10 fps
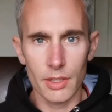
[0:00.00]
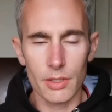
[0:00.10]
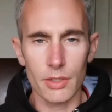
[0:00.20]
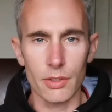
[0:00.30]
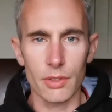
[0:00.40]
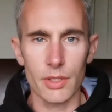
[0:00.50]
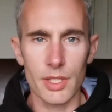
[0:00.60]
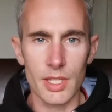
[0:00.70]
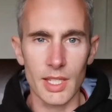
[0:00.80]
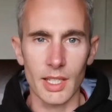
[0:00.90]
so you can
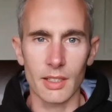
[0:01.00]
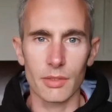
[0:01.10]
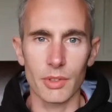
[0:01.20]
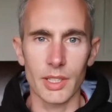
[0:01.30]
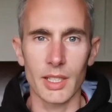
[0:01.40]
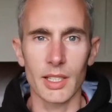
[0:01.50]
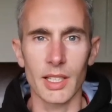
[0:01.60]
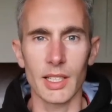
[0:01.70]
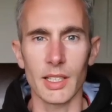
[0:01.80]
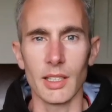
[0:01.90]
see it really
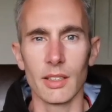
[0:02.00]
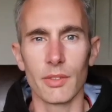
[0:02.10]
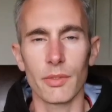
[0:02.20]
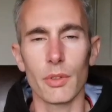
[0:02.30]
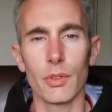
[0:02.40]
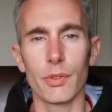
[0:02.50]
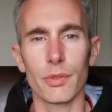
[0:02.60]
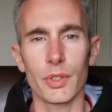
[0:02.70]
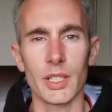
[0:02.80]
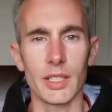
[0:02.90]
clearly, full
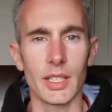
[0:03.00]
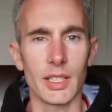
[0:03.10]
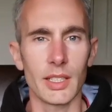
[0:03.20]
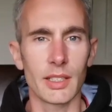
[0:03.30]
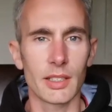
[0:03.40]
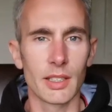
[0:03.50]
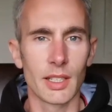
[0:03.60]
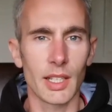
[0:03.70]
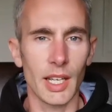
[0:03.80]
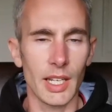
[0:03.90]
3D,
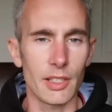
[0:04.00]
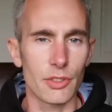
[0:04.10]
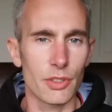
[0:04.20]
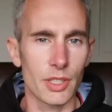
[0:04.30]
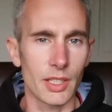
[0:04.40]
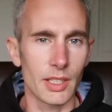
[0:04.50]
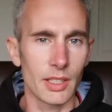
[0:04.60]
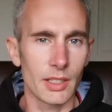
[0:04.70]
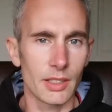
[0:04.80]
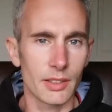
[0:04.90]
HD.